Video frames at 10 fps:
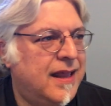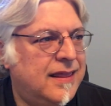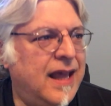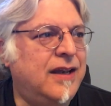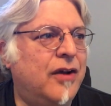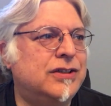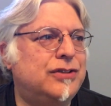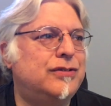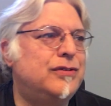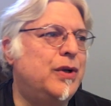Then there's
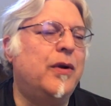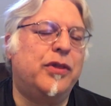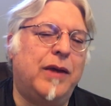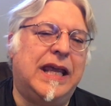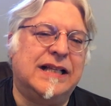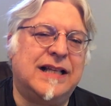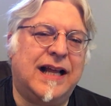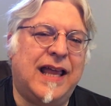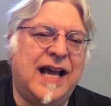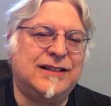two or three kids in the
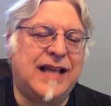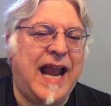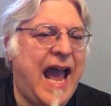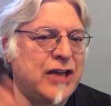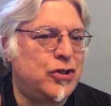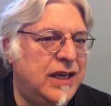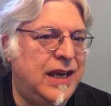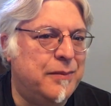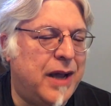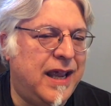class that actually
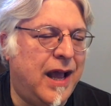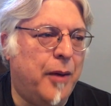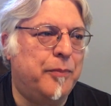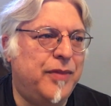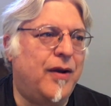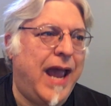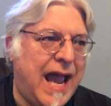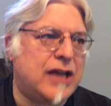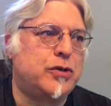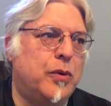need my help. They're
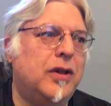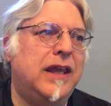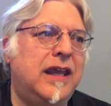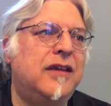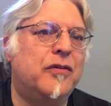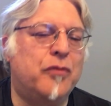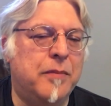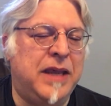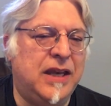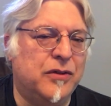actually
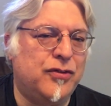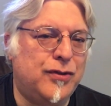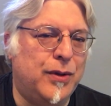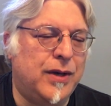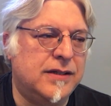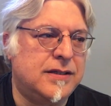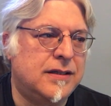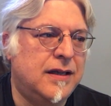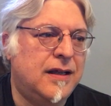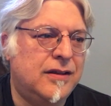remedial students.
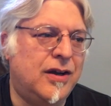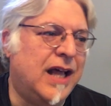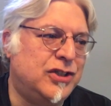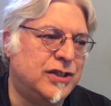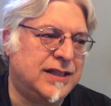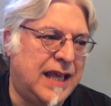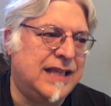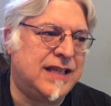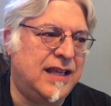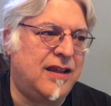They're not just
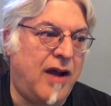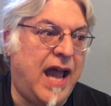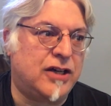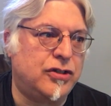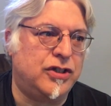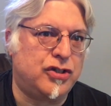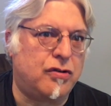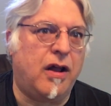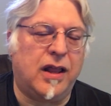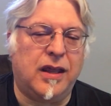lazy. They're actually
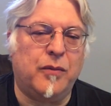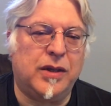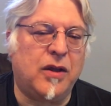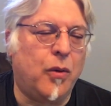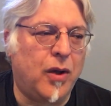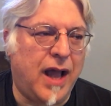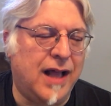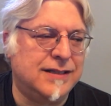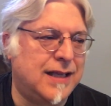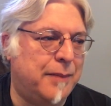struggling with the whole
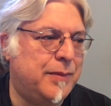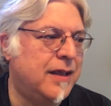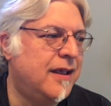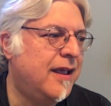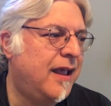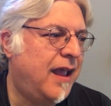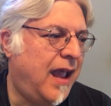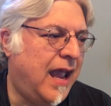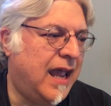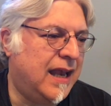concept.
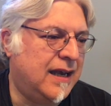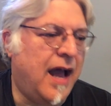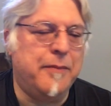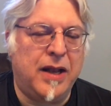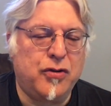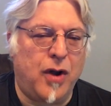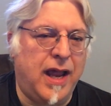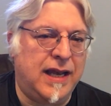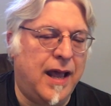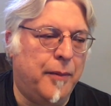And I'm
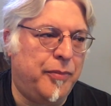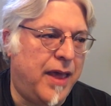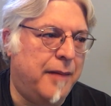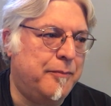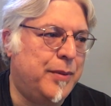trying to help them.